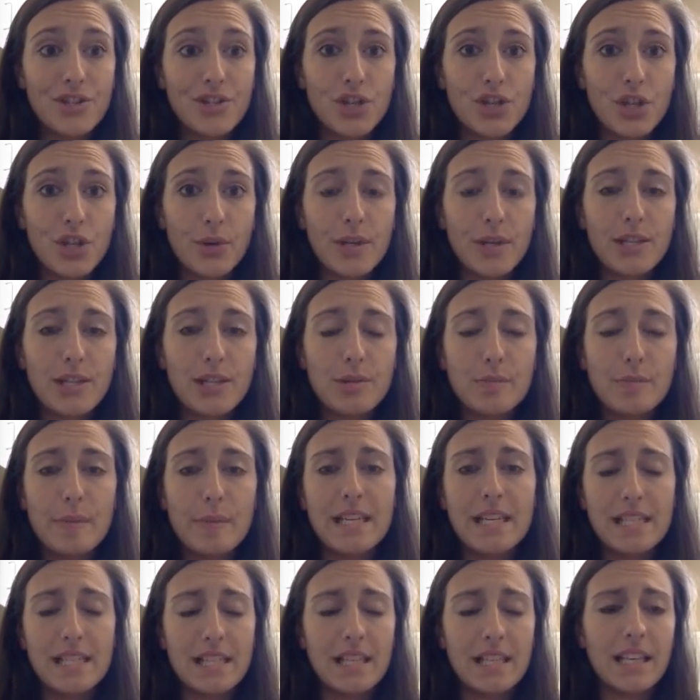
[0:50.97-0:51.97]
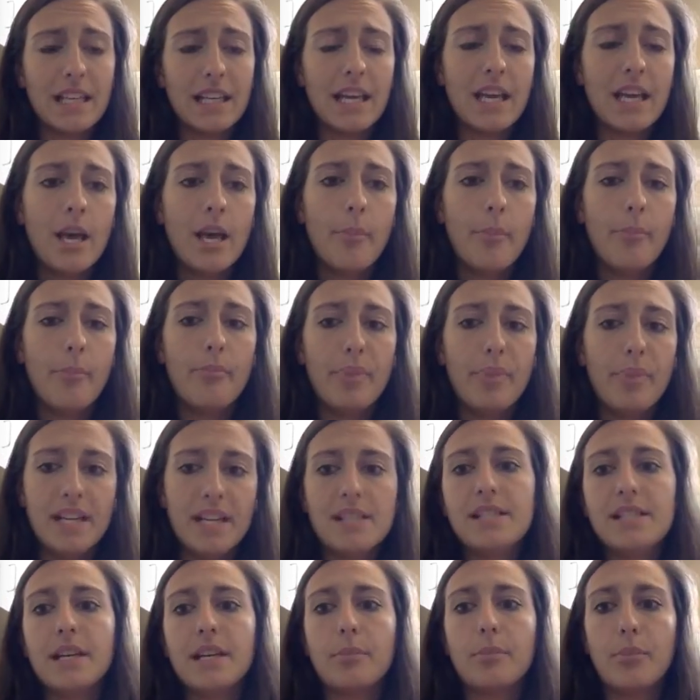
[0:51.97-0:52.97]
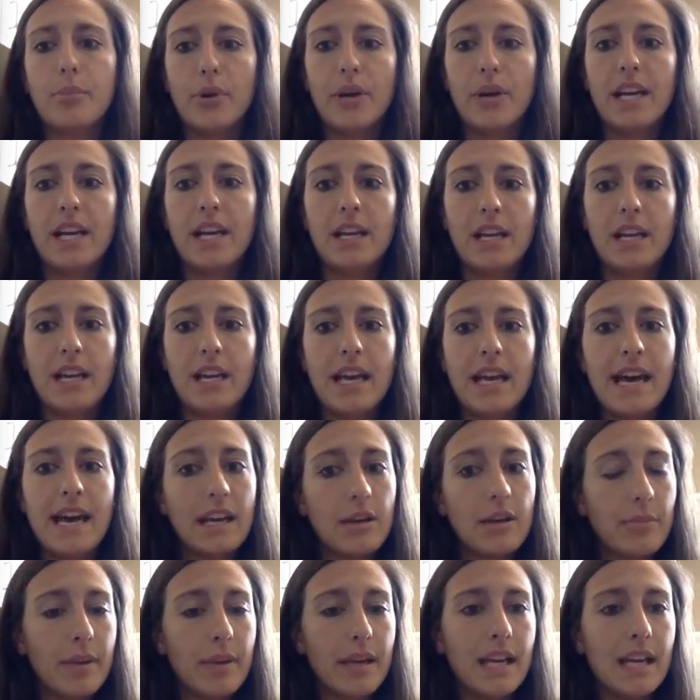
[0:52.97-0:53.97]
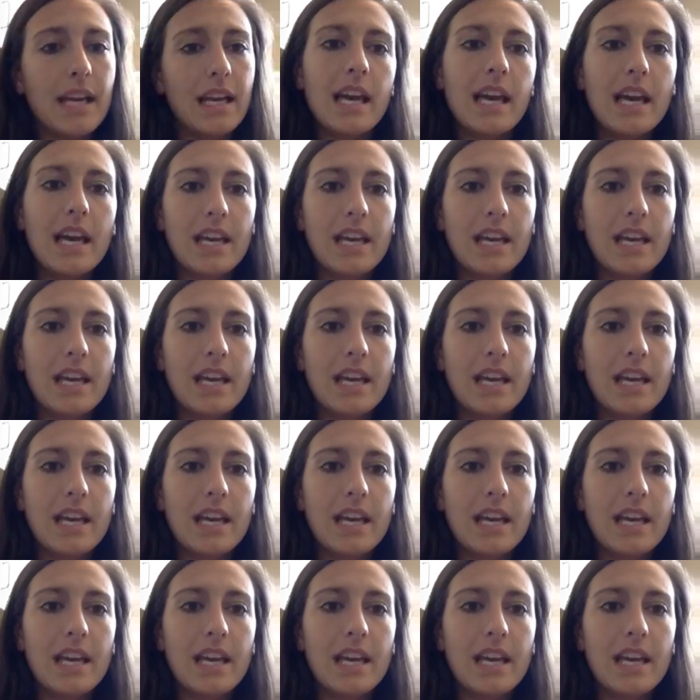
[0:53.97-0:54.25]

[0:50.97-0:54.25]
So it's basically basic brain anatomy